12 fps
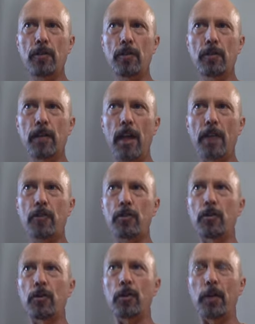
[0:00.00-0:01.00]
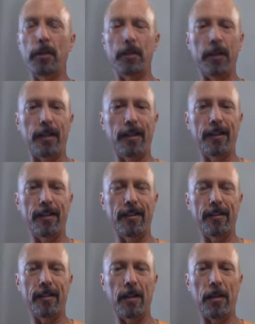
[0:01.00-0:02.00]
national, I think
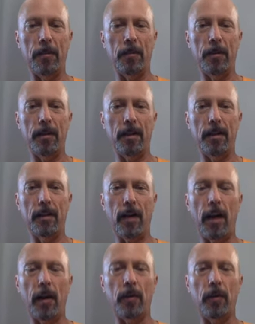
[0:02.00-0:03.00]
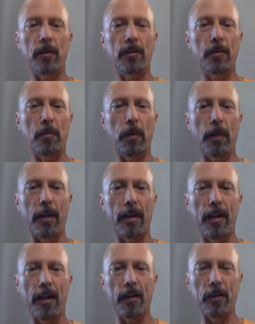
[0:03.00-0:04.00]
his name, Kyle somebody. I
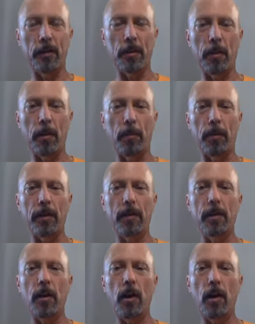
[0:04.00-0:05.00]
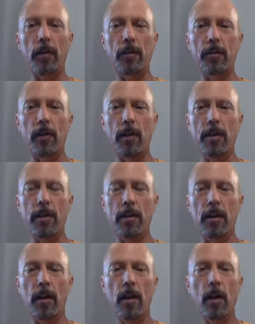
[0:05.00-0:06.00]
got to look him up. But there are others on
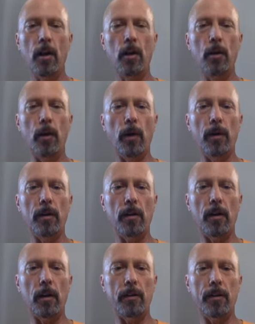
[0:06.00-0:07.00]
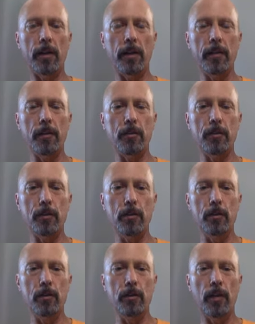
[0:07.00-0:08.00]
here who are telling the
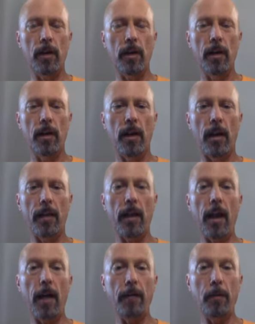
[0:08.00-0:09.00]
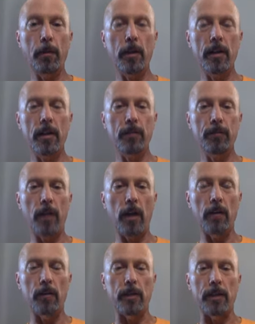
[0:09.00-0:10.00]
truth, and they have a pretty good
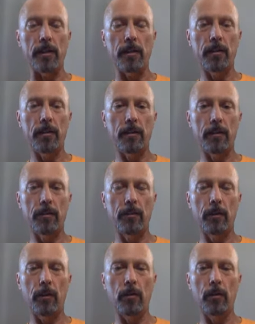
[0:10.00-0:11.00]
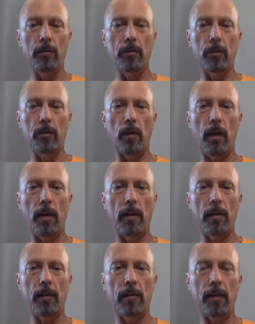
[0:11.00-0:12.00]
following. So
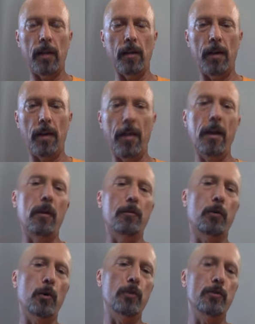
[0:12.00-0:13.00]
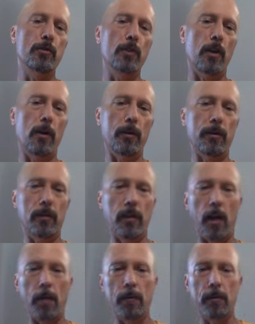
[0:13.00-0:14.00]
and then of course you can always
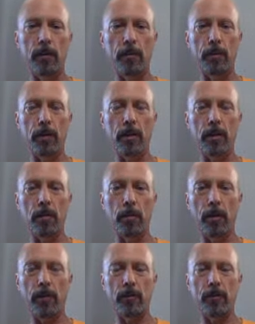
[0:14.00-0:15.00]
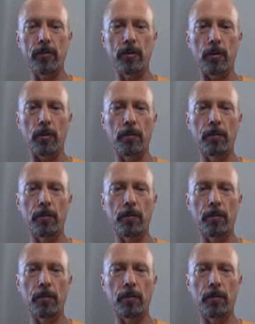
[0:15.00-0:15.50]
come to the Bernie or Bust show.